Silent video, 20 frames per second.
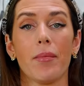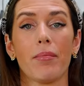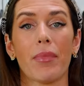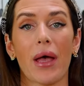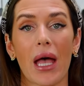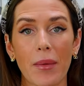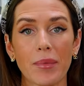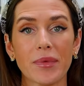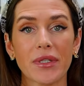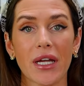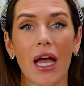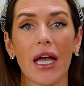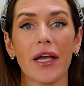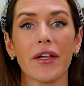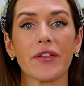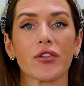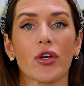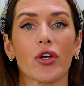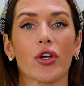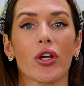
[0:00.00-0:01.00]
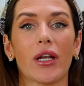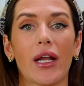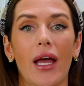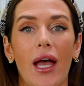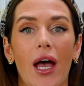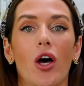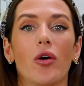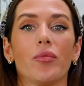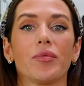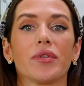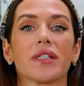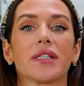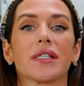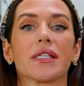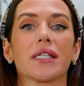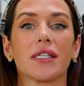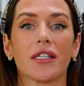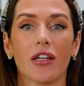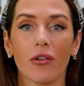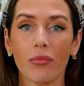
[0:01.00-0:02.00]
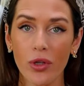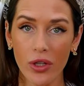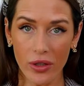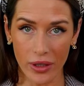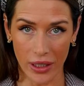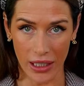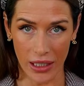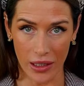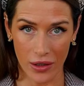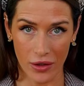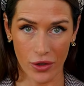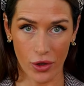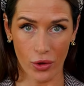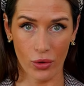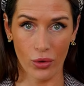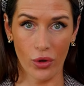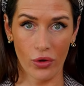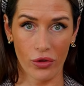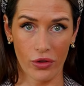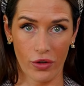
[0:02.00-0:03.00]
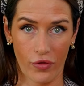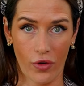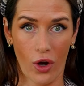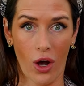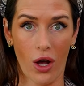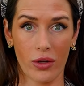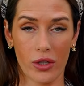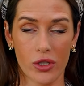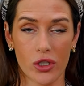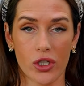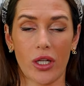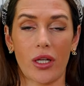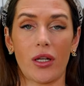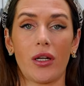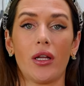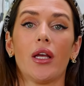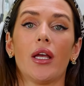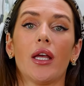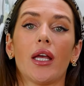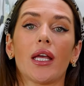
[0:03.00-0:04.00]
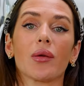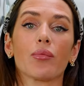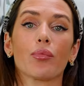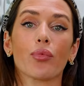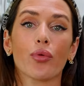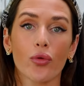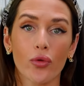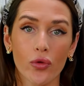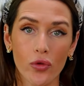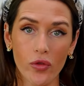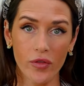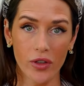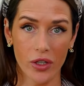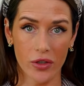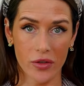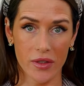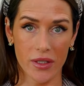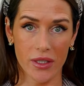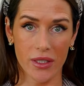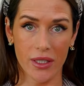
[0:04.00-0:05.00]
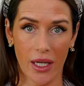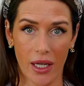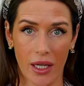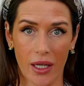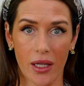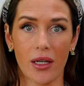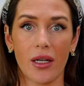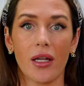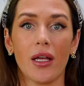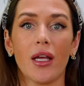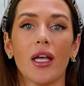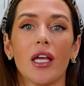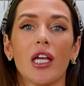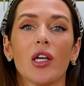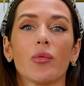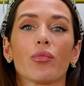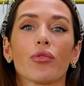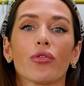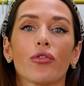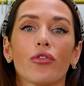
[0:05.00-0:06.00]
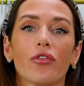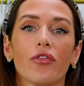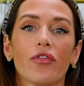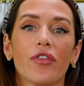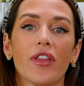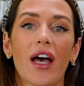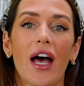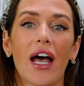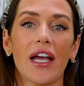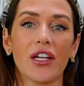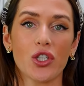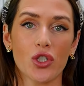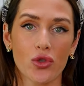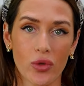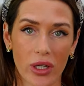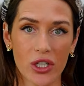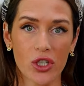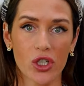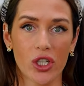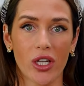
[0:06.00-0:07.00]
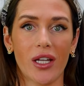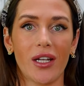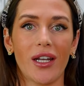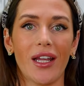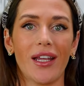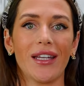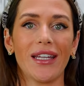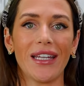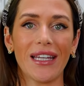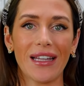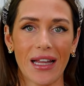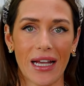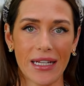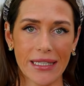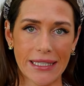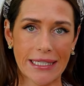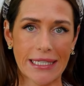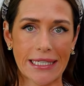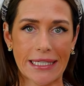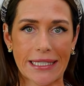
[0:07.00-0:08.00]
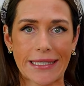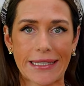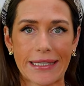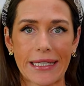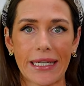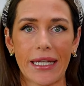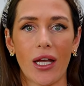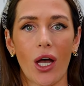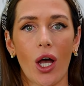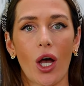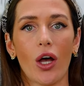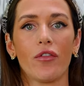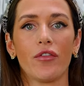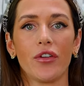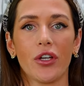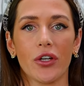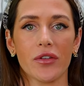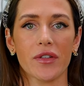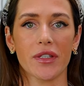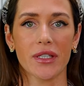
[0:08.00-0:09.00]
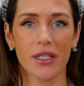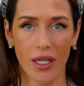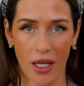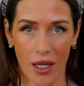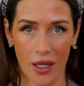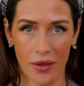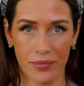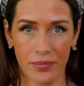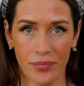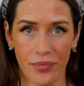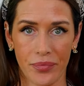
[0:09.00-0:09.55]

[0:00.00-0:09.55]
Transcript: Peptides are gonna help to stimulate the growth of collagen, improve your skin, improve the hydration and elasticity of your skin.